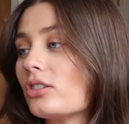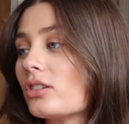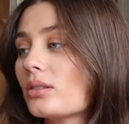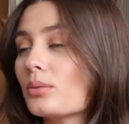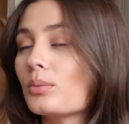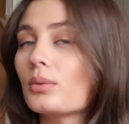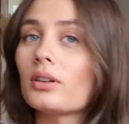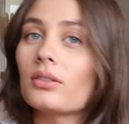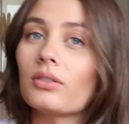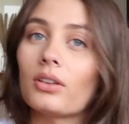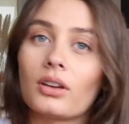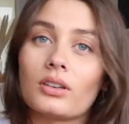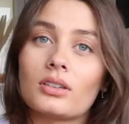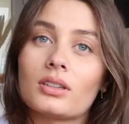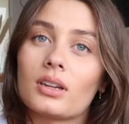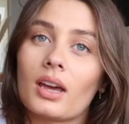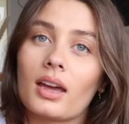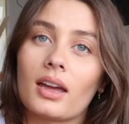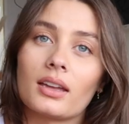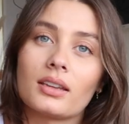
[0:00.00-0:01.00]
Just one of
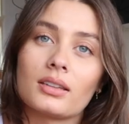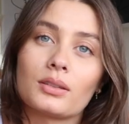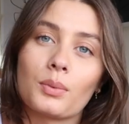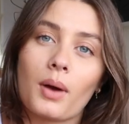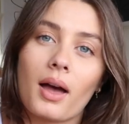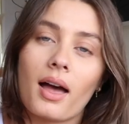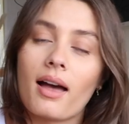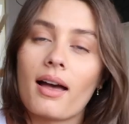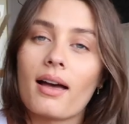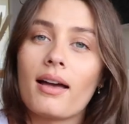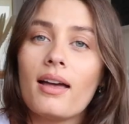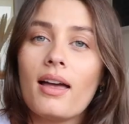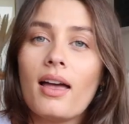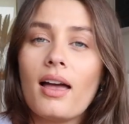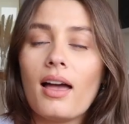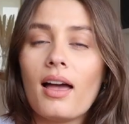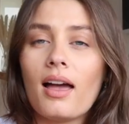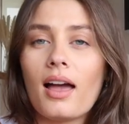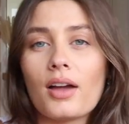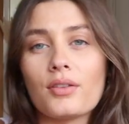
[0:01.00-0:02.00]
those days where
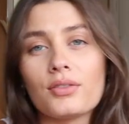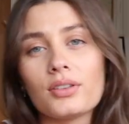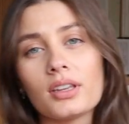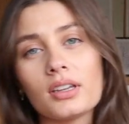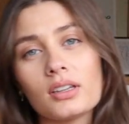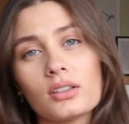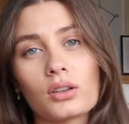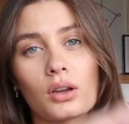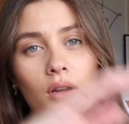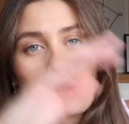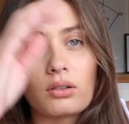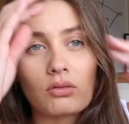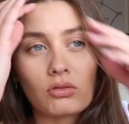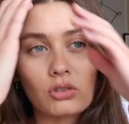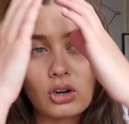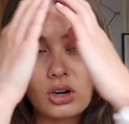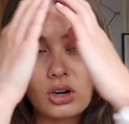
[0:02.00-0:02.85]
everything is going